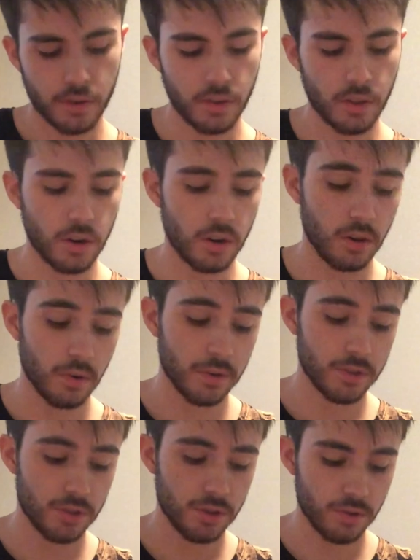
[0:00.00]
and you're going
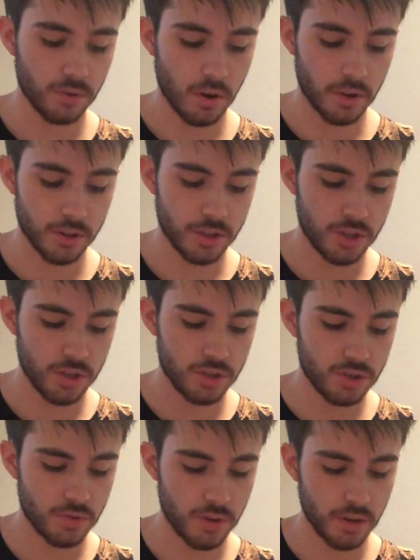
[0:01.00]
to, on the G
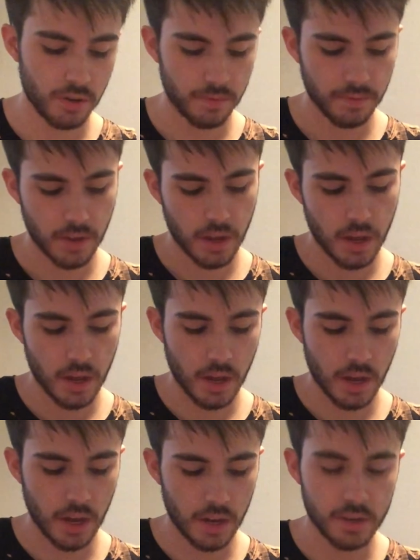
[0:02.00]
string,
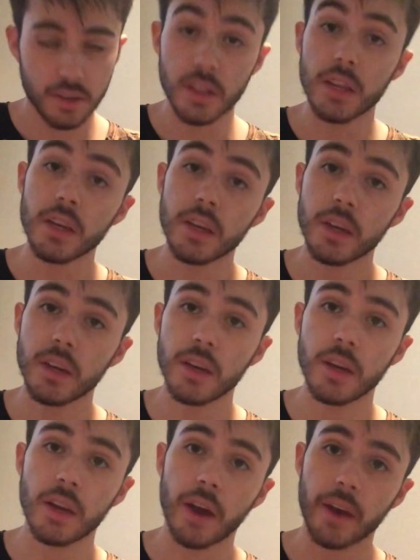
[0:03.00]
hit the
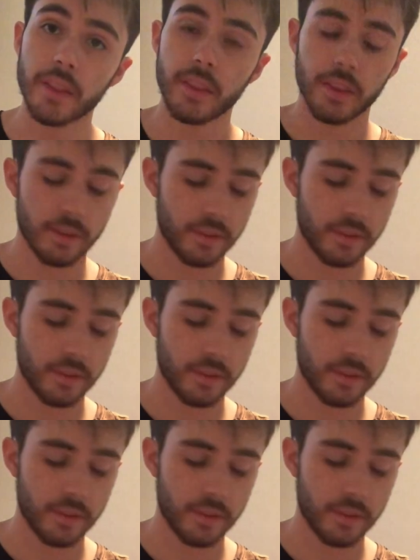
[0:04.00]
9th,